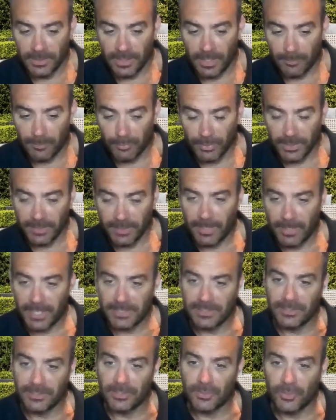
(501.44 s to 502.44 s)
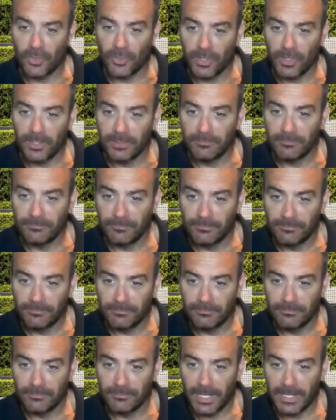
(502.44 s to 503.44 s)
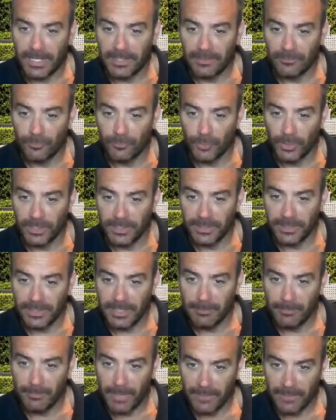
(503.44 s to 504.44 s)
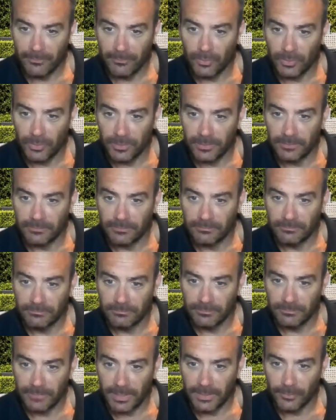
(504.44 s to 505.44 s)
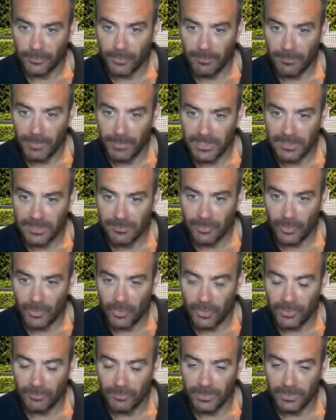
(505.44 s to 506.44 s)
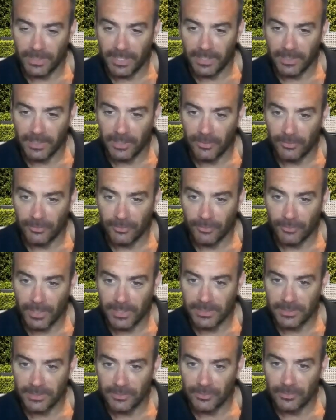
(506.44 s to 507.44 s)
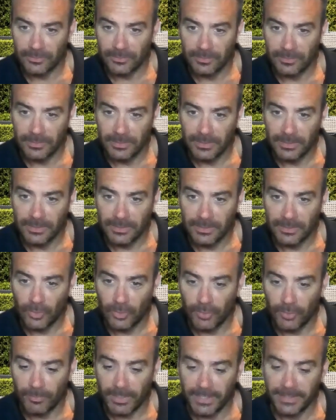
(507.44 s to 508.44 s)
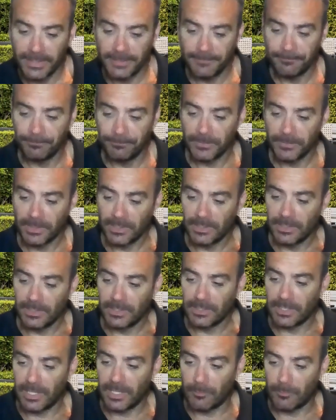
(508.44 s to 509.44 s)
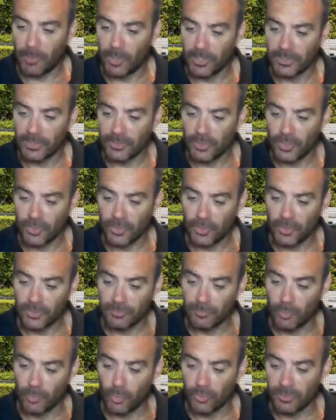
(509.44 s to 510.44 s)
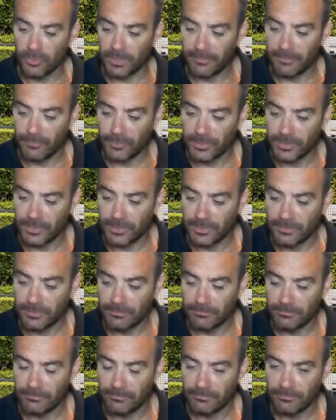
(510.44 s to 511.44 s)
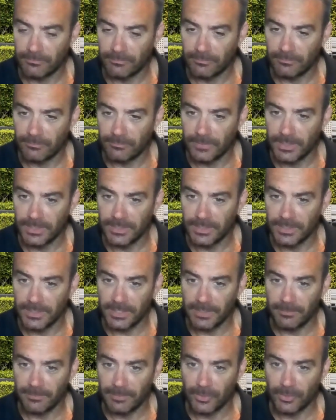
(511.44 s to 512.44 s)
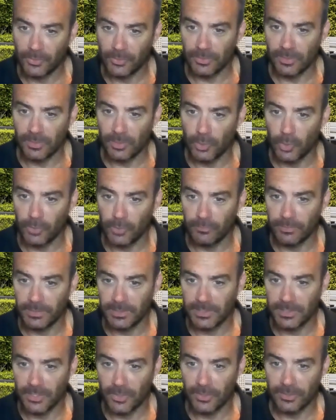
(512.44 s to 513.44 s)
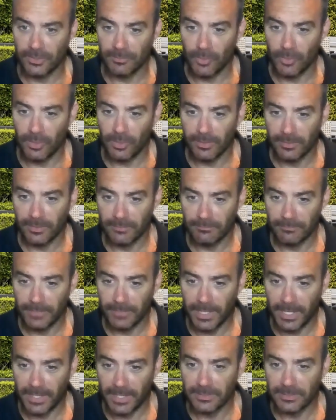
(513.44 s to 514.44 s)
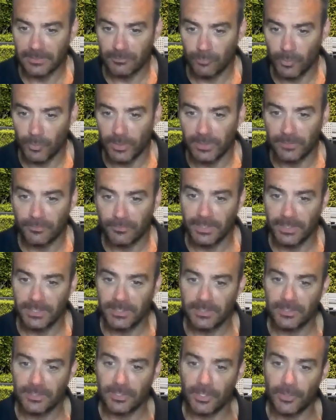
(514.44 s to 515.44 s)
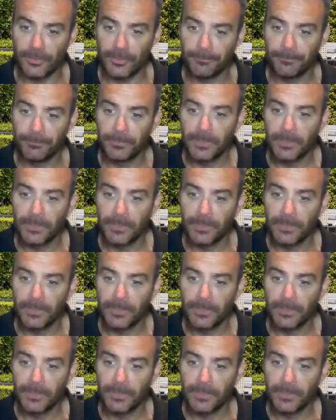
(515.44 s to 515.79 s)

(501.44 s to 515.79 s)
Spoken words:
a pretty amazing design and really impactful and a great message behind it without going crazy on the money. My design costs more than average this year because a lot of it is going to my house when it's finished. So